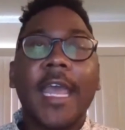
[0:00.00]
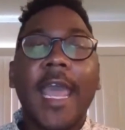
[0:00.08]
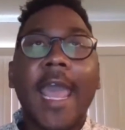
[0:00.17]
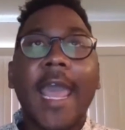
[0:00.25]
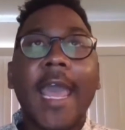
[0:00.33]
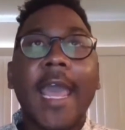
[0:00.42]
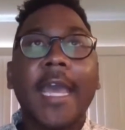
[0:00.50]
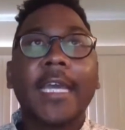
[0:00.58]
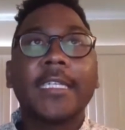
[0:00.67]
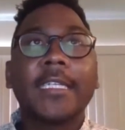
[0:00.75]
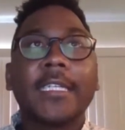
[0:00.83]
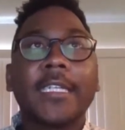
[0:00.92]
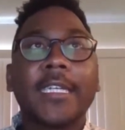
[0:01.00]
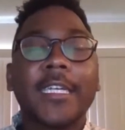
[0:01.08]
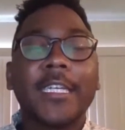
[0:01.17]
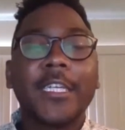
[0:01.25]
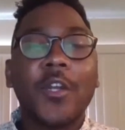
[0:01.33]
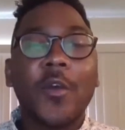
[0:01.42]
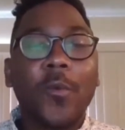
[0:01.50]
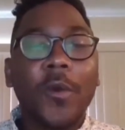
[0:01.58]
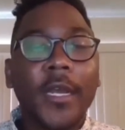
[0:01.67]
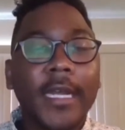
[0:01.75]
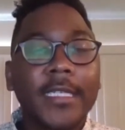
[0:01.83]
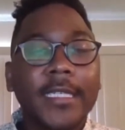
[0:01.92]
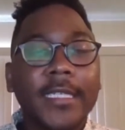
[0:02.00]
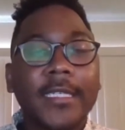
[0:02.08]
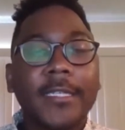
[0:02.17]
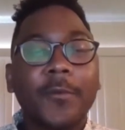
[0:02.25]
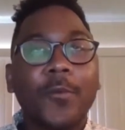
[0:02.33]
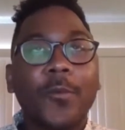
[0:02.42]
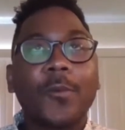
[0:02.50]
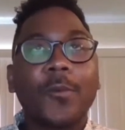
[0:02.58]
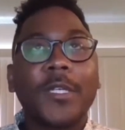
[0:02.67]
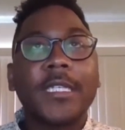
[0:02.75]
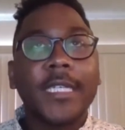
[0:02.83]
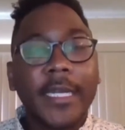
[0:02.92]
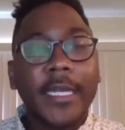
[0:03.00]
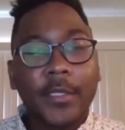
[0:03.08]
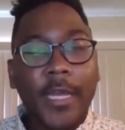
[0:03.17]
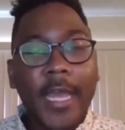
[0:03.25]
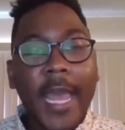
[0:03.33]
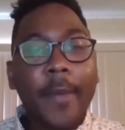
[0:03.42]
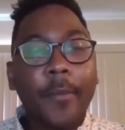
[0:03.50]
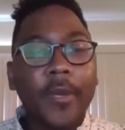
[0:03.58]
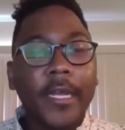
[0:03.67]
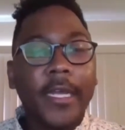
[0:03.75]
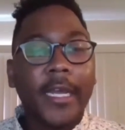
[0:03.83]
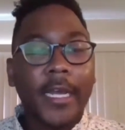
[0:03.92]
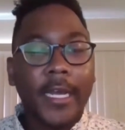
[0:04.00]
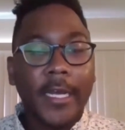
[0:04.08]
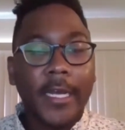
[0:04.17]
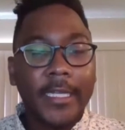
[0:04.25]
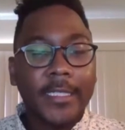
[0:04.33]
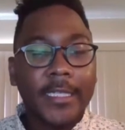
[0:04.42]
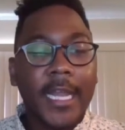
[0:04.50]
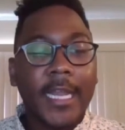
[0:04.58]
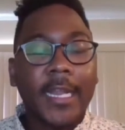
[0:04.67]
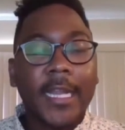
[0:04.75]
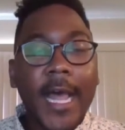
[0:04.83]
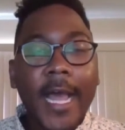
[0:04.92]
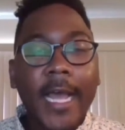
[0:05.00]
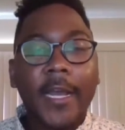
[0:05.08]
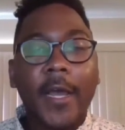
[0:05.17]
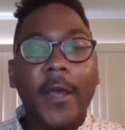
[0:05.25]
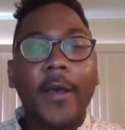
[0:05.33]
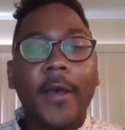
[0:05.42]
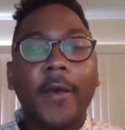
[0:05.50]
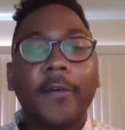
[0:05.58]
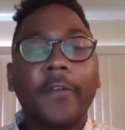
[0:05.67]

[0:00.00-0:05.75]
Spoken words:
And what seems to be happening is a lot of